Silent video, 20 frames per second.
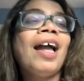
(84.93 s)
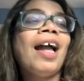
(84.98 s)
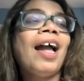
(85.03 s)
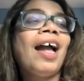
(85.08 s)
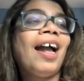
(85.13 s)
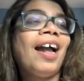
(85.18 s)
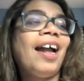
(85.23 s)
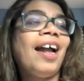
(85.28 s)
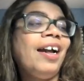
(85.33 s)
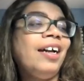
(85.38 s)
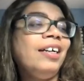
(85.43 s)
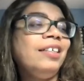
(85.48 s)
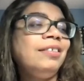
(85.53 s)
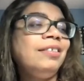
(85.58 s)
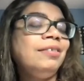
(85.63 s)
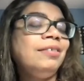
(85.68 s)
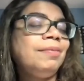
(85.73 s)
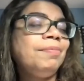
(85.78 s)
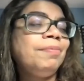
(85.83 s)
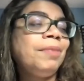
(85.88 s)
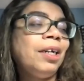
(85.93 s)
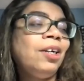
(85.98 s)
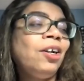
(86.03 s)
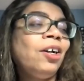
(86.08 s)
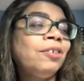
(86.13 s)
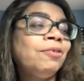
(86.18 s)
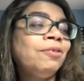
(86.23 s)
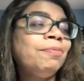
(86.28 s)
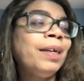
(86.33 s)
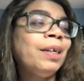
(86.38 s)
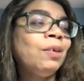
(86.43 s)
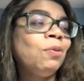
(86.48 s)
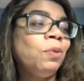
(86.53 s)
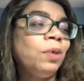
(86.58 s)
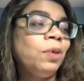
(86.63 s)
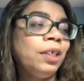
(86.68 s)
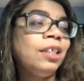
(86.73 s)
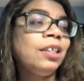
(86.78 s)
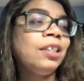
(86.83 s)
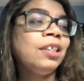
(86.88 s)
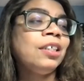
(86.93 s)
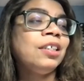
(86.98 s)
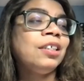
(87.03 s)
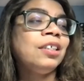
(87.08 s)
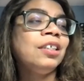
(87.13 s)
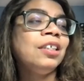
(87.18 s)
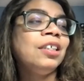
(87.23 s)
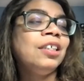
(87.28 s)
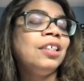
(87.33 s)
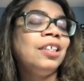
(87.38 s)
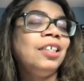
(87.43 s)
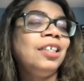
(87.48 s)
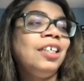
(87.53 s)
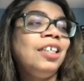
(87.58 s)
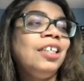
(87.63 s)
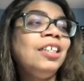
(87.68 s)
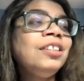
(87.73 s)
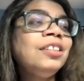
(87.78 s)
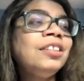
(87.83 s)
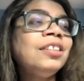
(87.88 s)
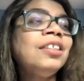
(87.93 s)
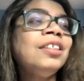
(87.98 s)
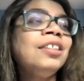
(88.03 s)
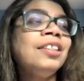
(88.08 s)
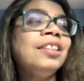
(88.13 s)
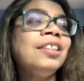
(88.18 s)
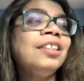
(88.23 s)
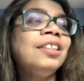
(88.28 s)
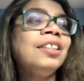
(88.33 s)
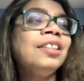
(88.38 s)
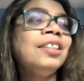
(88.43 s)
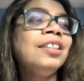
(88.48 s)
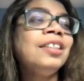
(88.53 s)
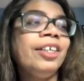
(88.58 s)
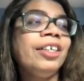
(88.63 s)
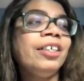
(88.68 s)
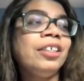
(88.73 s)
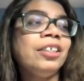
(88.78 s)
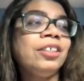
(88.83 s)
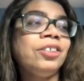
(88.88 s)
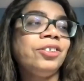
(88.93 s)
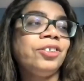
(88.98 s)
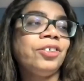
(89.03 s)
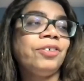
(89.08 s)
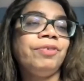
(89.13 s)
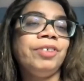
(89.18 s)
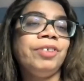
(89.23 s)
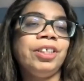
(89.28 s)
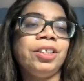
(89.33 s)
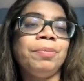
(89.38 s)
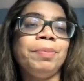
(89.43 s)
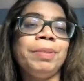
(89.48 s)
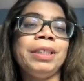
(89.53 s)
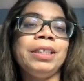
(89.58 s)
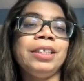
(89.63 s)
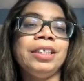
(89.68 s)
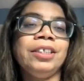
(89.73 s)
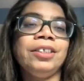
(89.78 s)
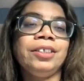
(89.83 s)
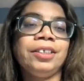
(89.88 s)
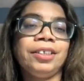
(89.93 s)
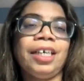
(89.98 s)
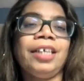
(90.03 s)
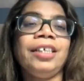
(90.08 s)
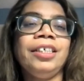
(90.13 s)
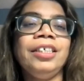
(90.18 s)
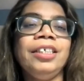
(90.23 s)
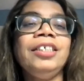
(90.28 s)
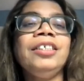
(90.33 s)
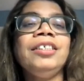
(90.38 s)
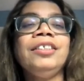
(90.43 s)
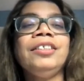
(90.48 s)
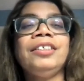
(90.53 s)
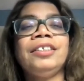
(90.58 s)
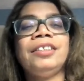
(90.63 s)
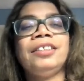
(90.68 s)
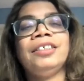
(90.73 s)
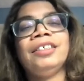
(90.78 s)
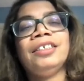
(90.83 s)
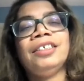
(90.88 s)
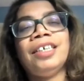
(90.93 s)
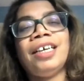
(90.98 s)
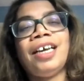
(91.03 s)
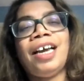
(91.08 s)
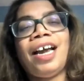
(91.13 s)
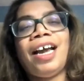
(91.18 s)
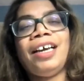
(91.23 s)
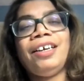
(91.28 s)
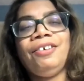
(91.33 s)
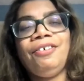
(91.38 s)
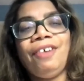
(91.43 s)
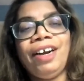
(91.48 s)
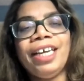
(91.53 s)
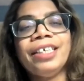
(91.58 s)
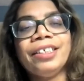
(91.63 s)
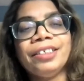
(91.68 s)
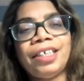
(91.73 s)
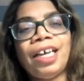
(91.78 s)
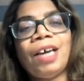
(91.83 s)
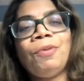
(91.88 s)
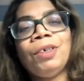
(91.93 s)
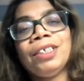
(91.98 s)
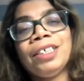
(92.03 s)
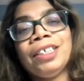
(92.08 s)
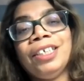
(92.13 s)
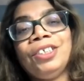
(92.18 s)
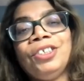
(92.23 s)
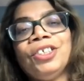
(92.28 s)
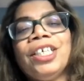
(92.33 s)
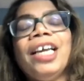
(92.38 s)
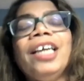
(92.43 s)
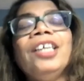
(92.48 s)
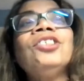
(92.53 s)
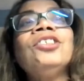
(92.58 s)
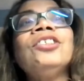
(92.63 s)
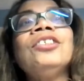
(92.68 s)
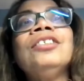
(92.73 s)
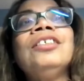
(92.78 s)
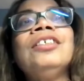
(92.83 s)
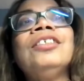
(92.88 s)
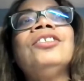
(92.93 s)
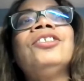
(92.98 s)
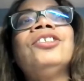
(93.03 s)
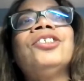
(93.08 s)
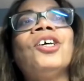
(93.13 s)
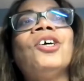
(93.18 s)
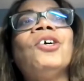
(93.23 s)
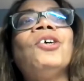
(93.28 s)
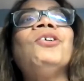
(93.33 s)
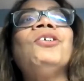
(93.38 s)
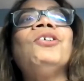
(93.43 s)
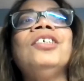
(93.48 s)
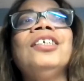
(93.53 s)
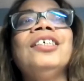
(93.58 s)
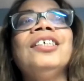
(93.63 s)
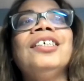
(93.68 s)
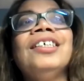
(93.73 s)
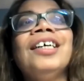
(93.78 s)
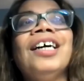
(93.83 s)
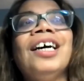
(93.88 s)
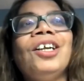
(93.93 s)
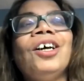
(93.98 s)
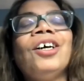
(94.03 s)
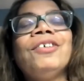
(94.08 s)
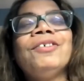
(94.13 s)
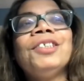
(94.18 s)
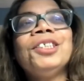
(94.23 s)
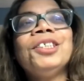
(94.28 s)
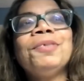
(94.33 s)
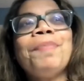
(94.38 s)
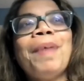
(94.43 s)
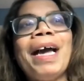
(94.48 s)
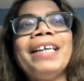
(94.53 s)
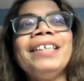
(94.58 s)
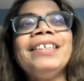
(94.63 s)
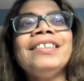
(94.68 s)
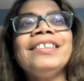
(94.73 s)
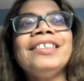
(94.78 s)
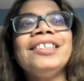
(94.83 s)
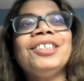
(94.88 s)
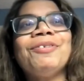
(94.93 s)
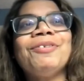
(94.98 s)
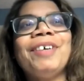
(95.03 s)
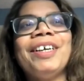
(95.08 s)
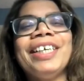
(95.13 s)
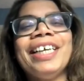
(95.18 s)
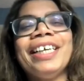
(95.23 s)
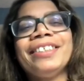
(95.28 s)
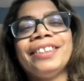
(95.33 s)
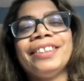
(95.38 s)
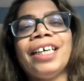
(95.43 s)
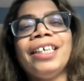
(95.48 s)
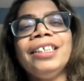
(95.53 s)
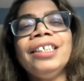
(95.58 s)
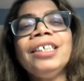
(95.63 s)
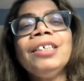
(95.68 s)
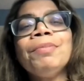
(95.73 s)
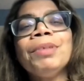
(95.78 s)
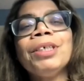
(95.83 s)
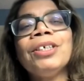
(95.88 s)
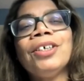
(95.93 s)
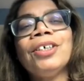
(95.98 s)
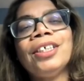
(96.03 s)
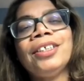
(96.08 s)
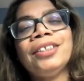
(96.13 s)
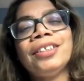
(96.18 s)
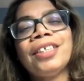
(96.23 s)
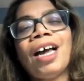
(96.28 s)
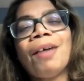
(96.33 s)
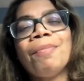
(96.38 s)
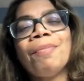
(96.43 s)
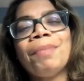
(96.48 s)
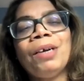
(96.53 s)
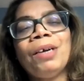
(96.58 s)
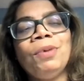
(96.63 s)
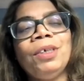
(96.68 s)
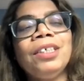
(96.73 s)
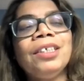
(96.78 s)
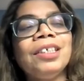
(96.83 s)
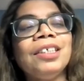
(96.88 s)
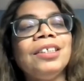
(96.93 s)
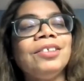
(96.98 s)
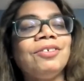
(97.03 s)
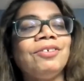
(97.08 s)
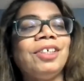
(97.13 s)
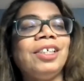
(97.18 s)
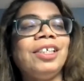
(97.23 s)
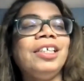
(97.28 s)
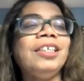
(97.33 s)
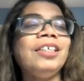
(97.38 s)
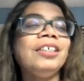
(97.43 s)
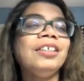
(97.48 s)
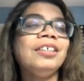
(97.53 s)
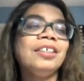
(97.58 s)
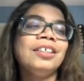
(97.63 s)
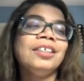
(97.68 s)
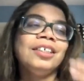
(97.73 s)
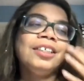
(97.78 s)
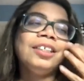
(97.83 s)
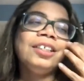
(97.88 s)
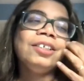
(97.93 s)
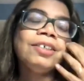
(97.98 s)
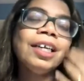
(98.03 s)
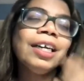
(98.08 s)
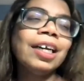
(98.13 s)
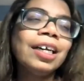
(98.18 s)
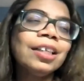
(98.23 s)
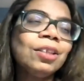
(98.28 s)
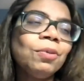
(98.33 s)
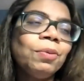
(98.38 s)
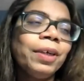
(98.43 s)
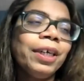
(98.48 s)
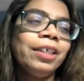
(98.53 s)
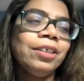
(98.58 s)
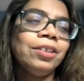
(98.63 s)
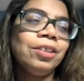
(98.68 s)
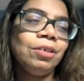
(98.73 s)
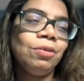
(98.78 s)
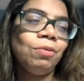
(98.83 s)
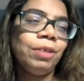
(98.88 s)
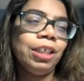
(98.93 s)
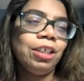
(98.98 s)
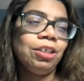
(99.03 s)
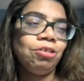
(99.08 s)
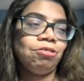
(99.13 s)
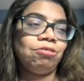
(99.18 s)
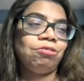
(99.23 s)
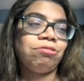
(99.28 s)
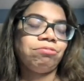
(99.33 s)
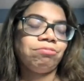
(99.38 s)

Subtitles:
And a lot of my work is in the areas of disability studies and race. I work in education, and so a lot of this panel is very exciting because my work is really looking at the ways in which